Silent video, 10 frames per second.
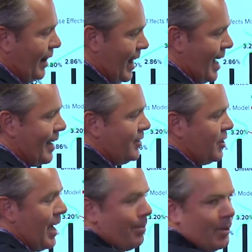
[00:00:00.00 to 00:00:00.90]
lot of
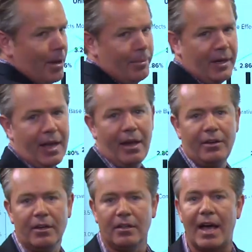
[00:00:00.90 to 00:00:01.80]
chop coming
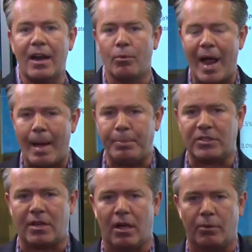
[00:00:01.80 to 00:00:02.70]
down here. A lot of
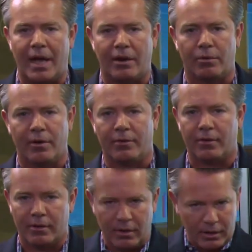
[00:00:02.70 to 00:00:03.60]
rapids, Colorado
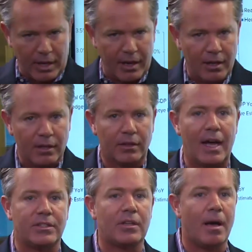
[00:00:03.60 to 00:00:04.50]
River, okay?
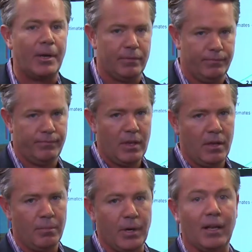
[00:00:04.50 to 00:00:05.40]
Lots coming,
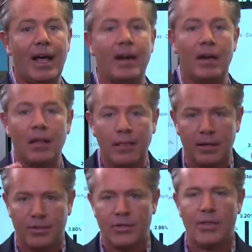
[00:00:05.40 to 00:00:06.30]
but a lot of
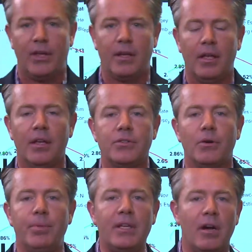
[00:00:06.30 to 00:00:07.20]
nothingness, I think.
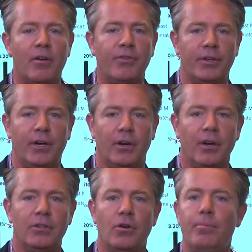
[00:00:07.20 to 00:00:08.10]
So be careful here.
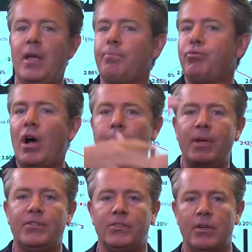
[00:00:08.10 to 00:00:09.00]
Don't make
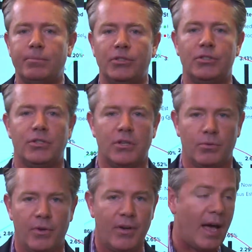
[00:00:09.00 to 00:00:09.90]
broad-based assumptions just because we've